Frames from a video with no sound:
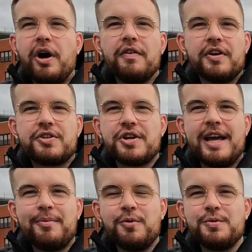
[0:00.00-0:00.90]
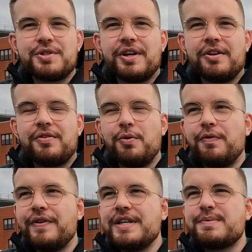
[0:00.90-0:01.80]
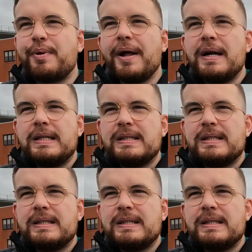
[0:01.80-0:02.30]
we love our trebles and our trophies, but